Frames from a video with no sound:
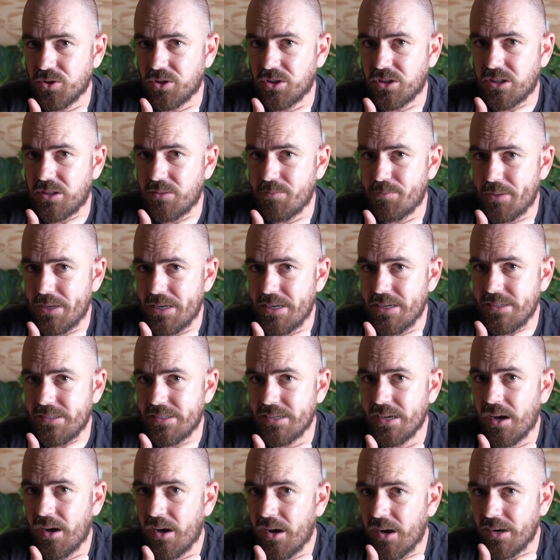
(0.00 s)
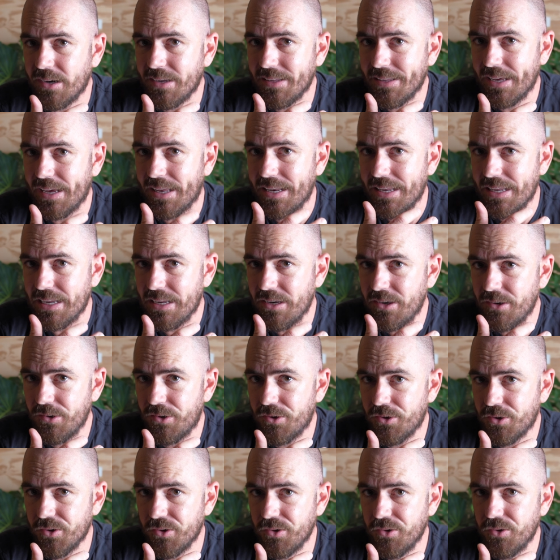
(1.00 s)
that the bees can't get
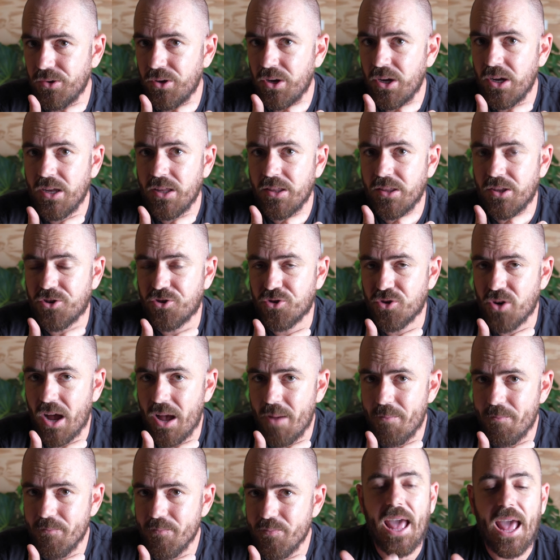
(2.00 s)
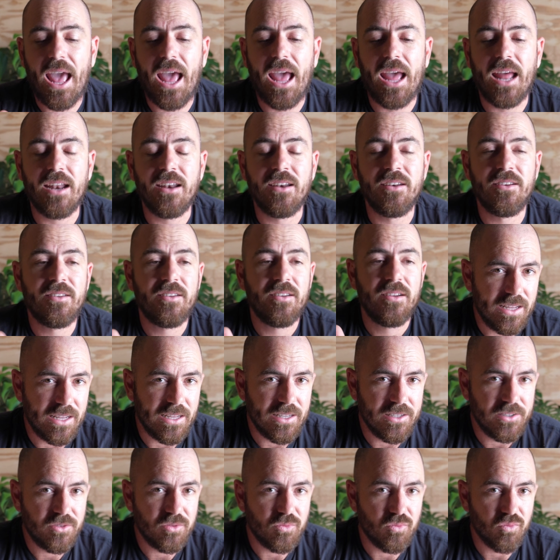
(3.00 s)
into the trap, and
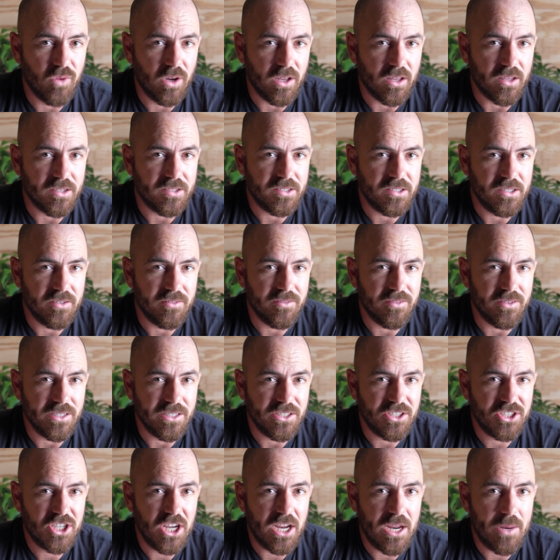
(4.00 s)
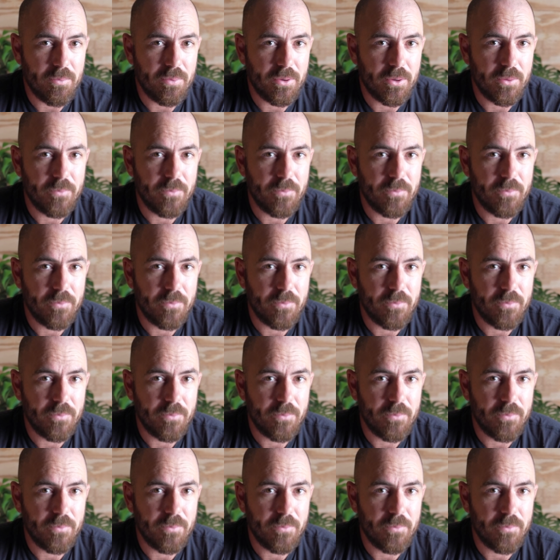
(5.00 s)
is relatively cheap.